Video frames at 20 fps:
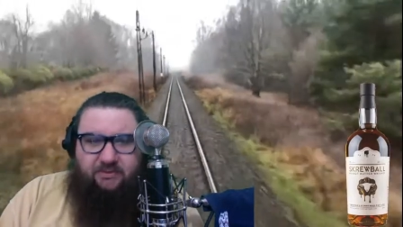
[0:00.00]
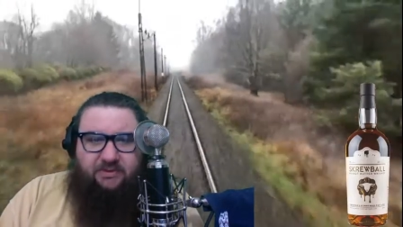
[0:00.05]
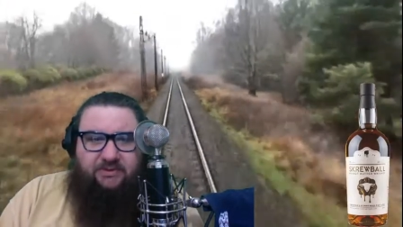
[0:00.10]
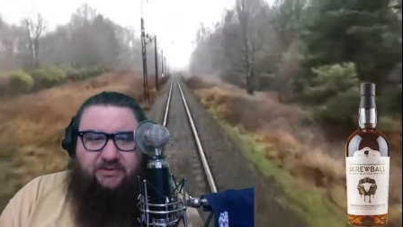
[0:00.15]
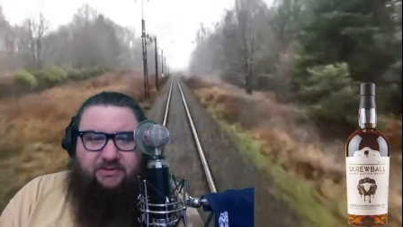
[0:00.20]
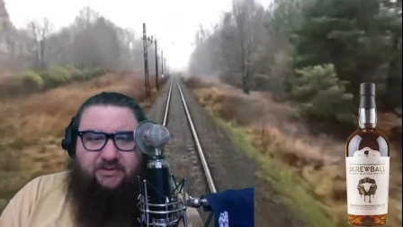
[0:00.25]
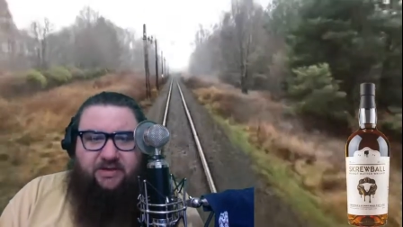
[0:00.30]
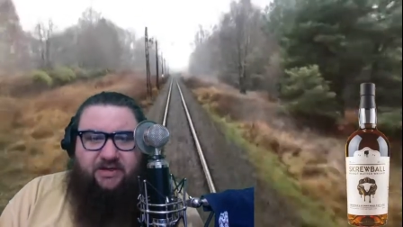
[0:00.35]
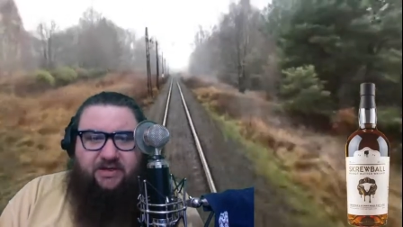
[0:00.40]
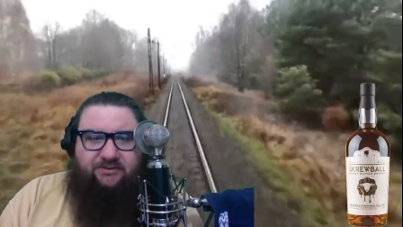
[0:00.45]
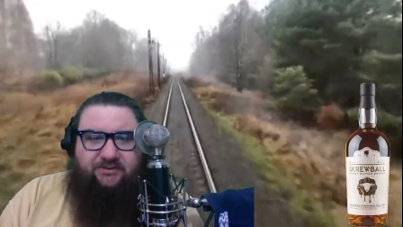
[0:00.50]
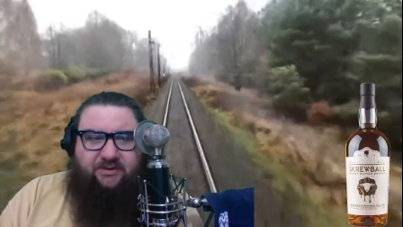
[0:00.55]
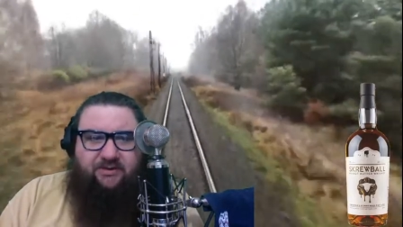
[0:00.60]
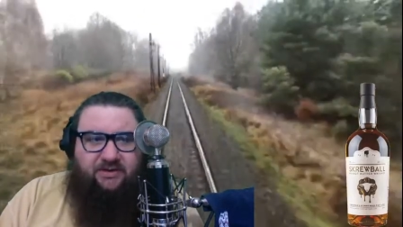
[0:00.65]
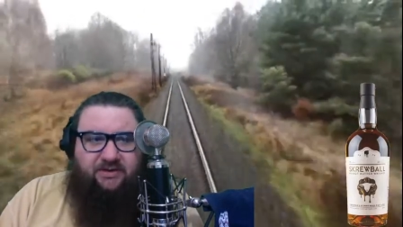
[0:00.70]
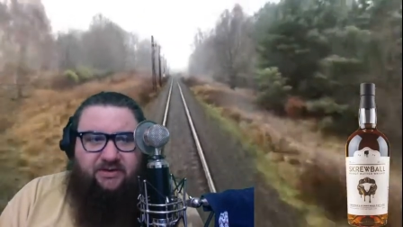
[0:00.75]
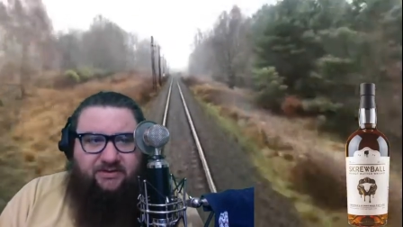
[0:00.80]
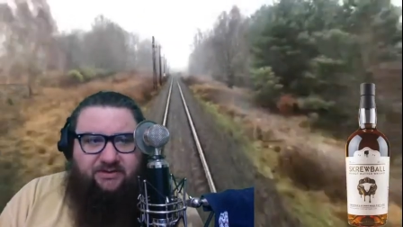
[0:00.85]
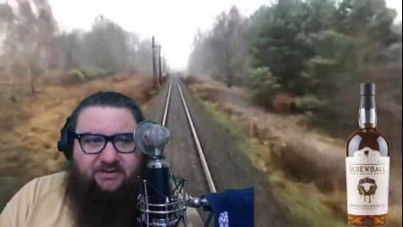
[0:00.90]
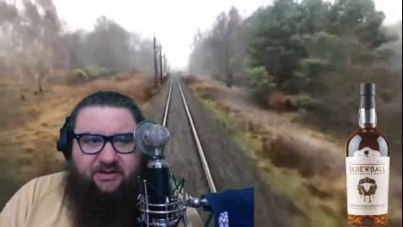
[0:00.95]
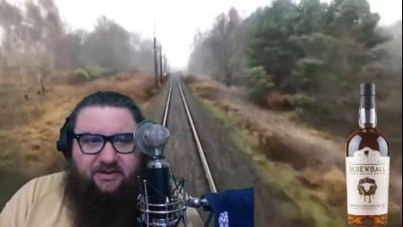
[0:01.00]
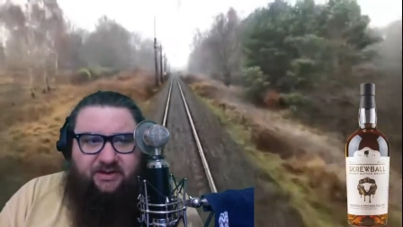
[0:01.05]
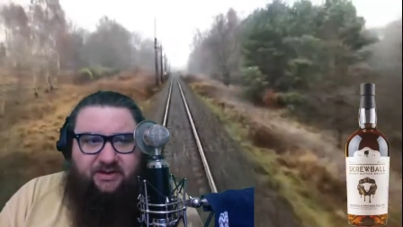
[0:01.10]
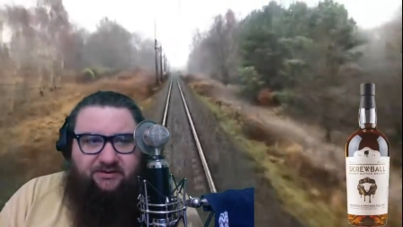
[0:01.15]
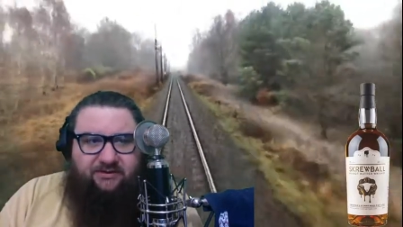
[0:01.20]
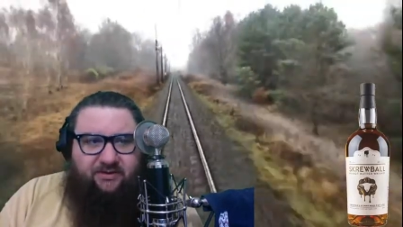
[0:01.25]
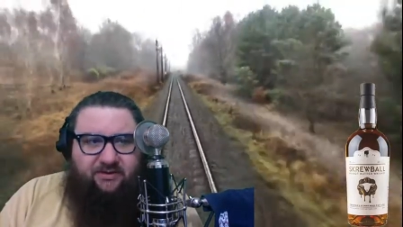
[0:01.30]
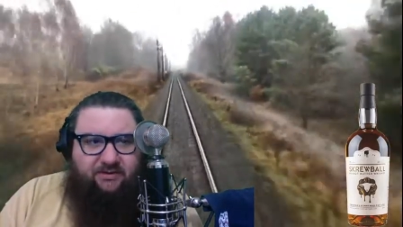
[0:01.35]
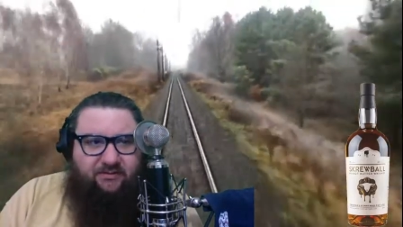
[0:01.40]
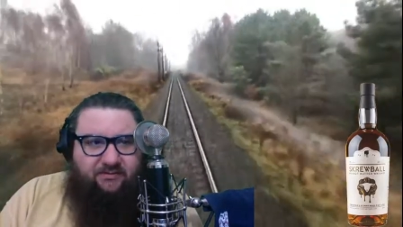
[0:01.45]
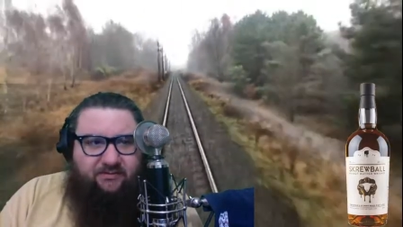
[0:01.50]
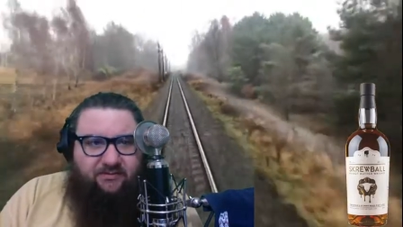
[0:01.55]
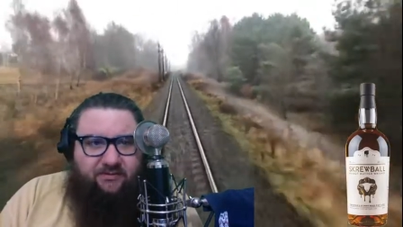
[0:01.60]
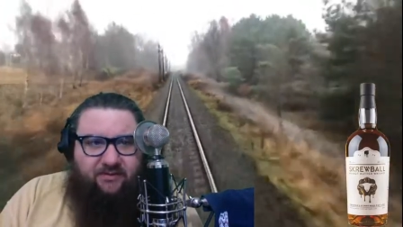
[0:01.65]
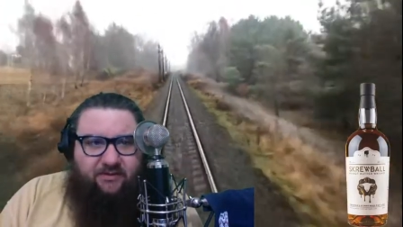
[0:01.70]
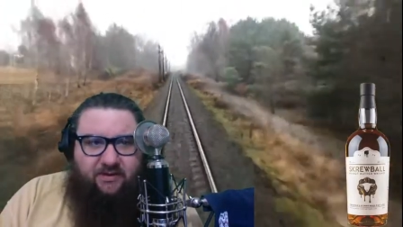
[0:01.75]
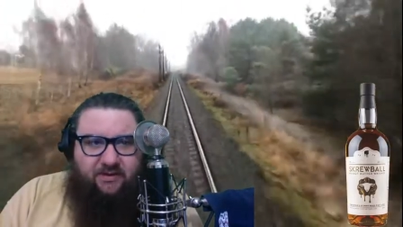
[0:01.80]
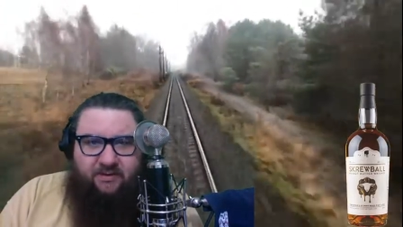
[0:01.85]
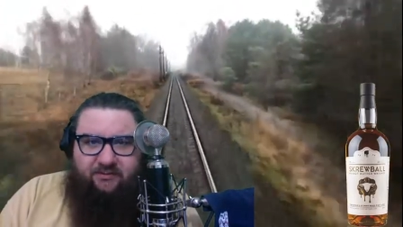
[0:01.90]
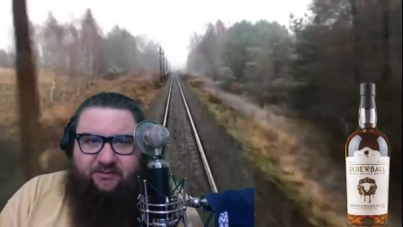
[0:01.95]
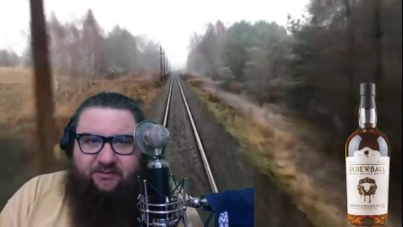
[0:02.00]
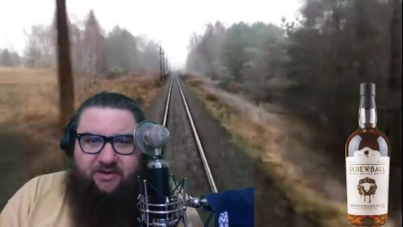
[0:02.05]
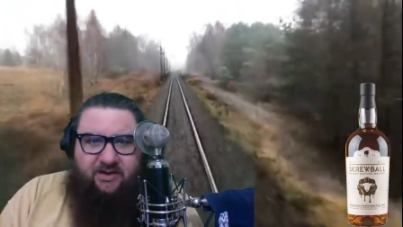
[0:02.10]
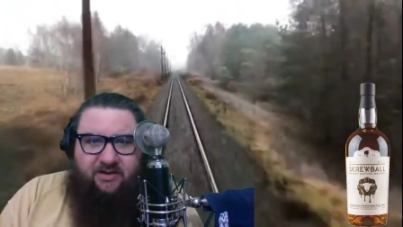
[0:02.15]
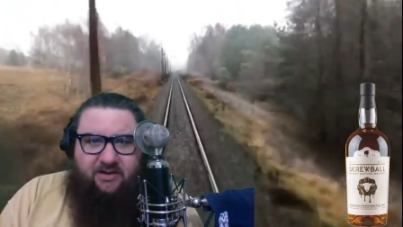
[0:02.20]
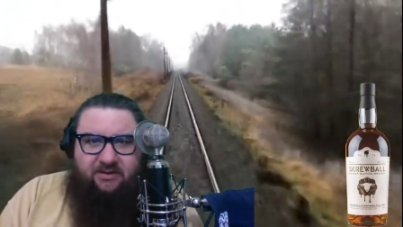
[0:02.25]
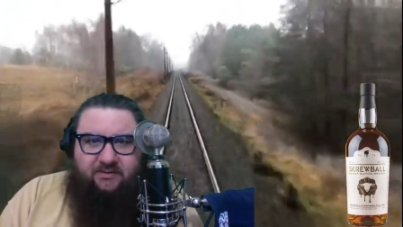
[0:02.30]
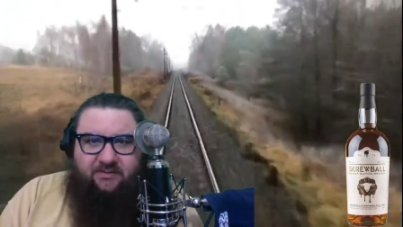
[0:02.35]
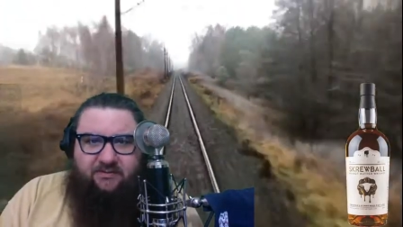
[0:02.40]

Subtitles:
do the intro. Let's do the intro. I'm forgetting